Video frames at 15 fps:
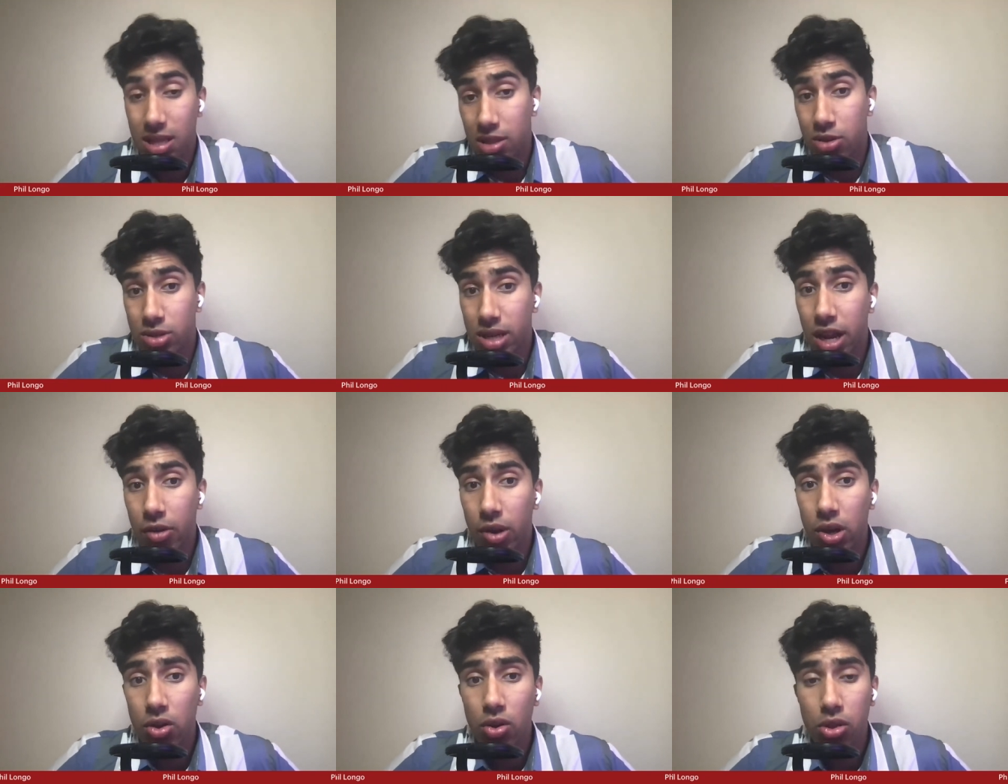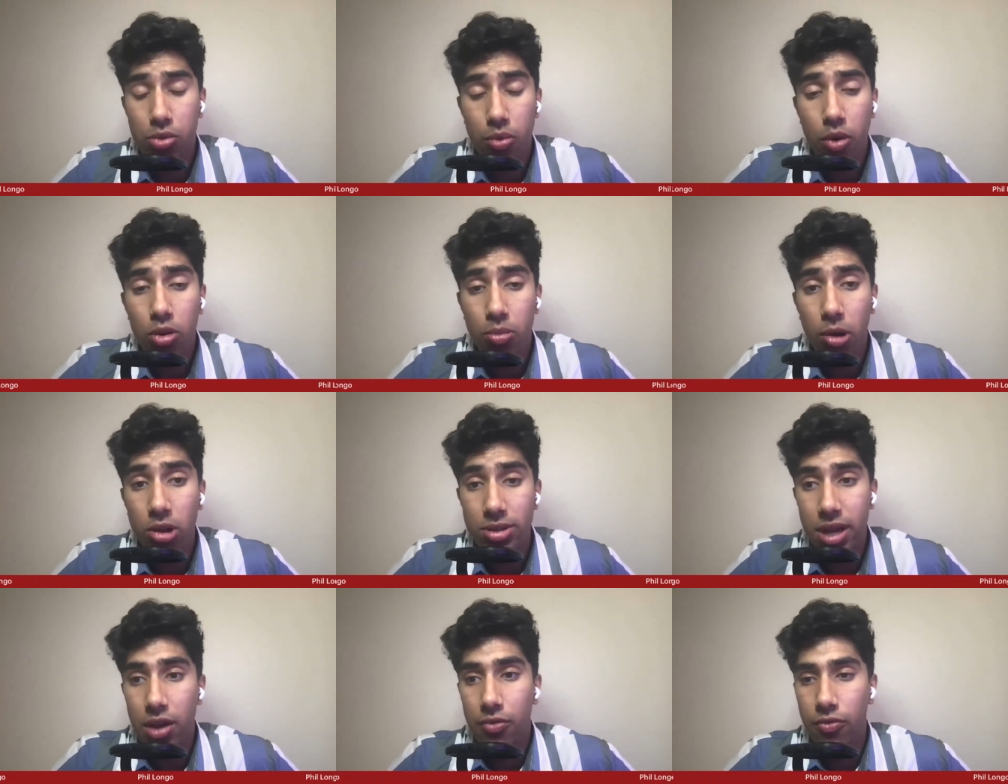they're daring you to throw the
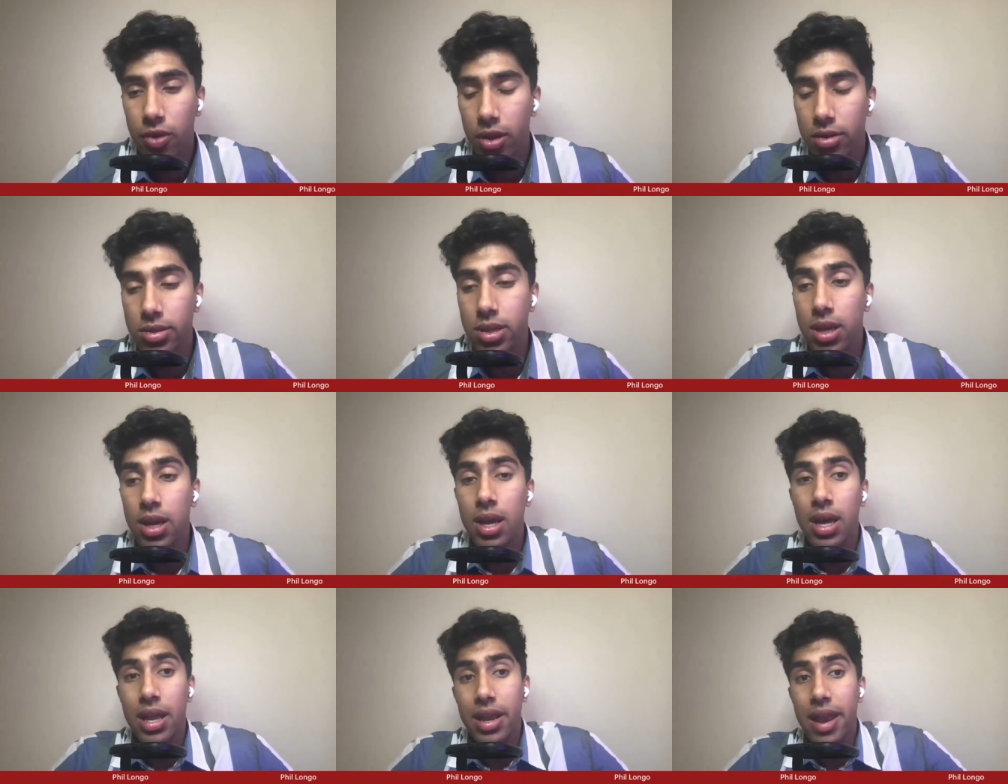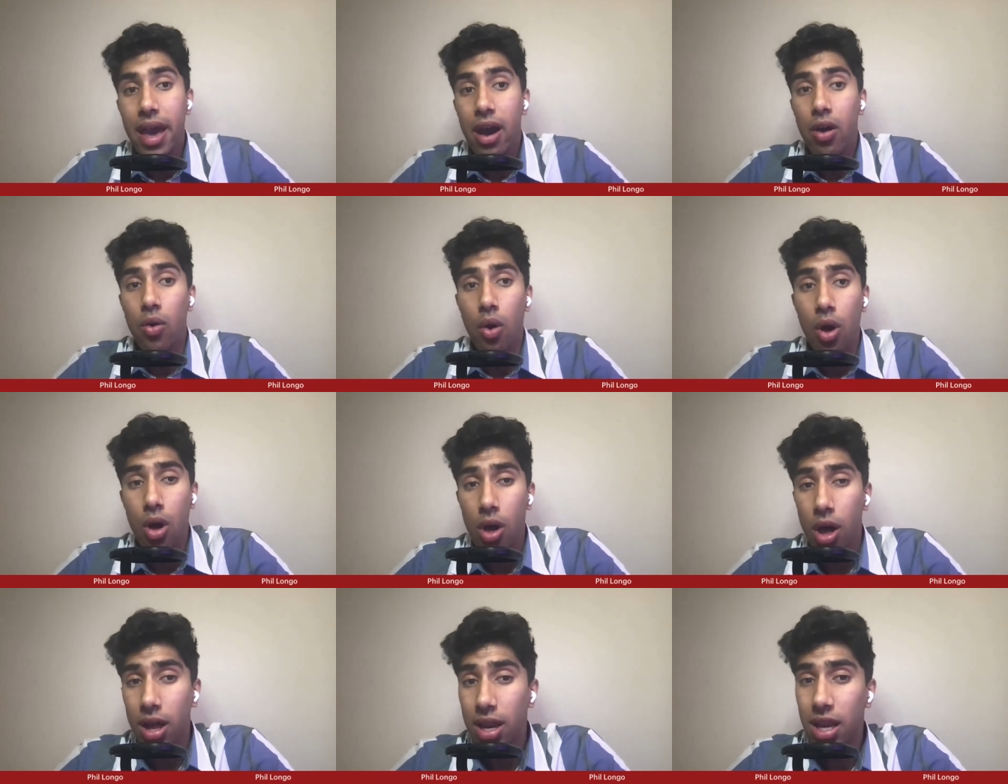ball downfield. Now,
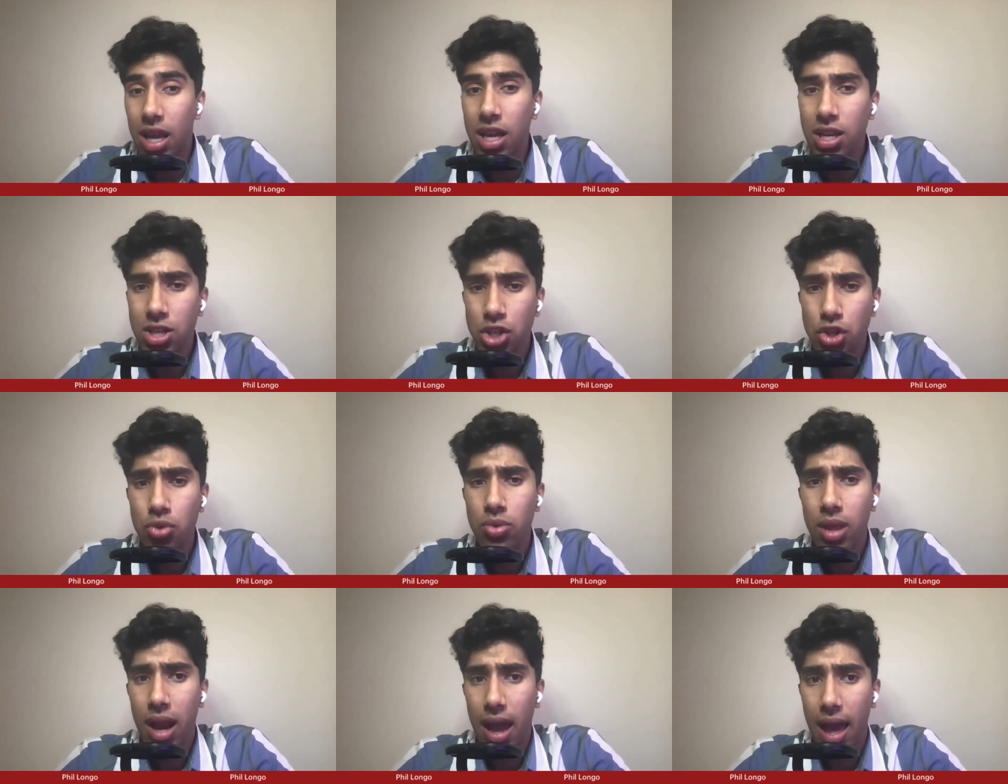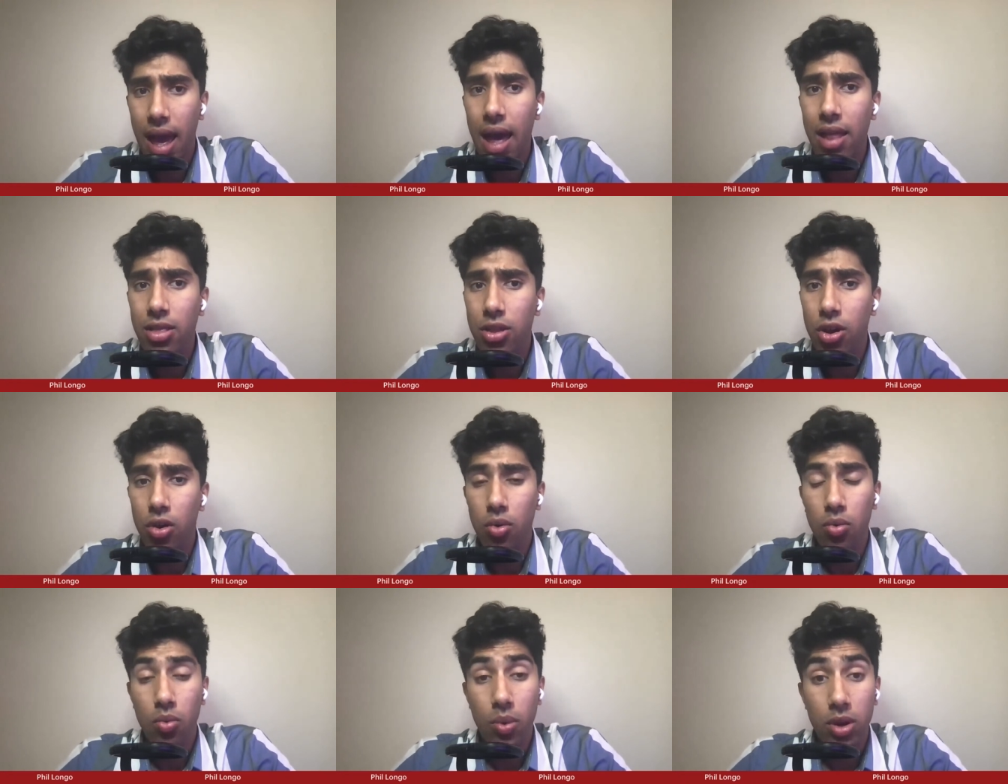an issue that I had,
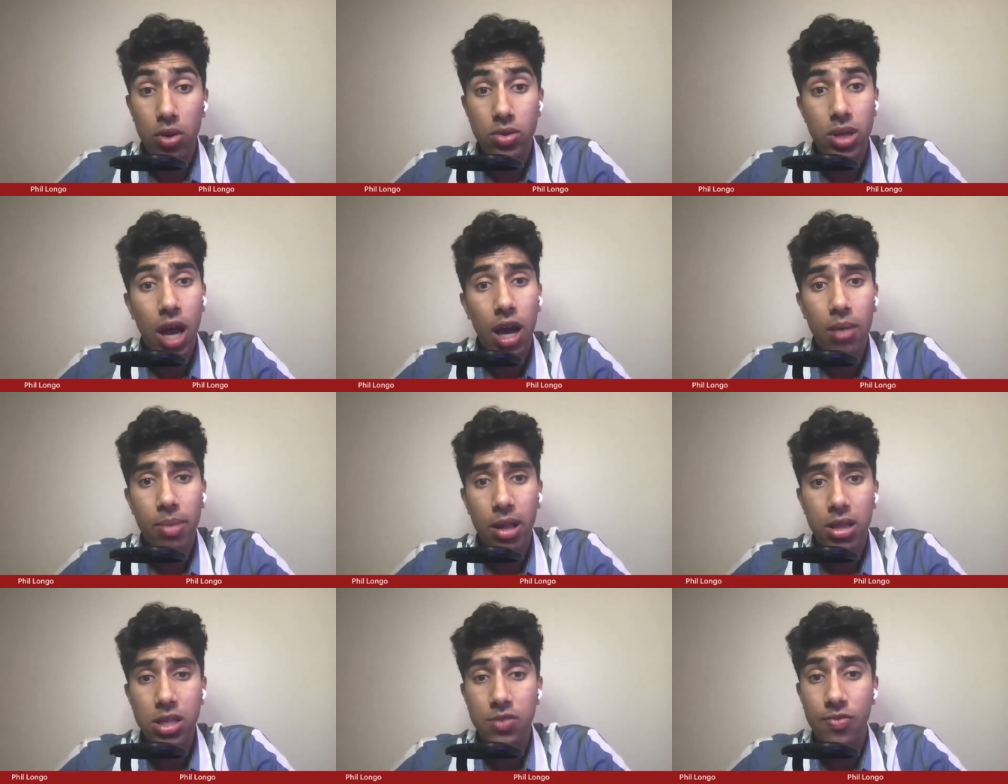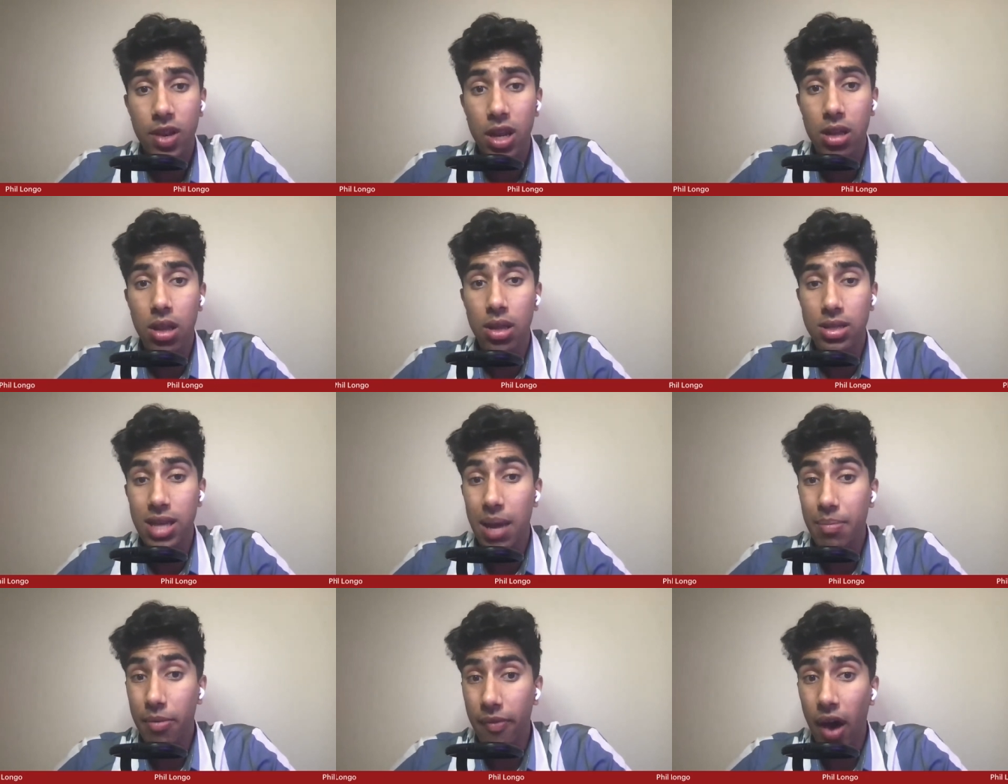though, when you talk about this vanilla
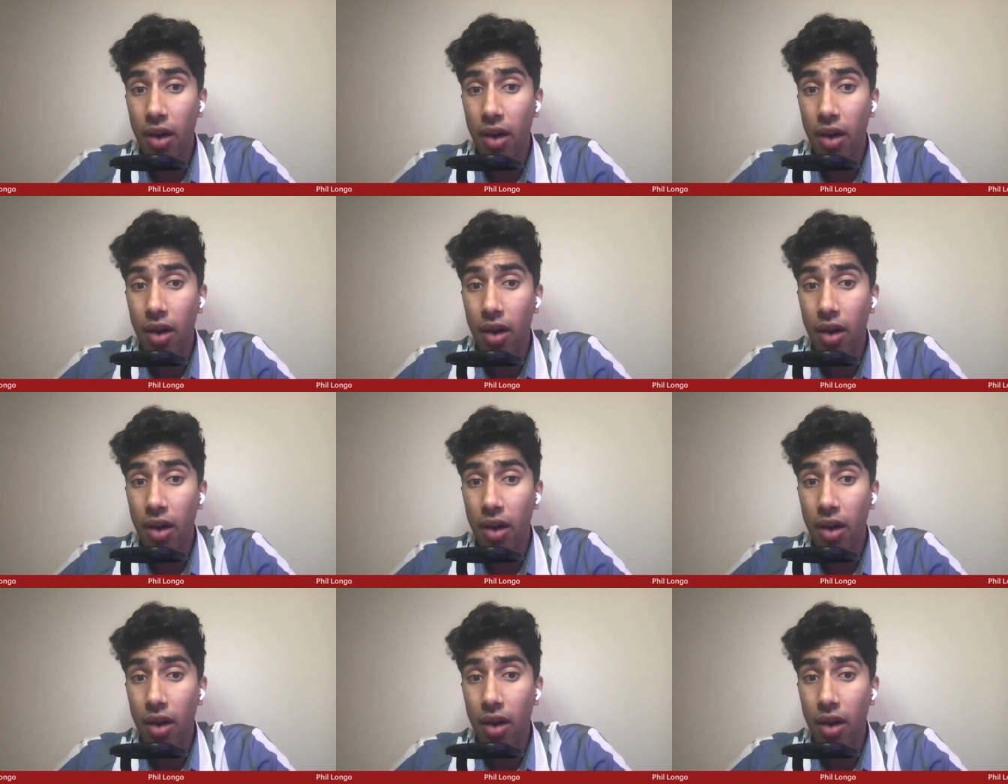type of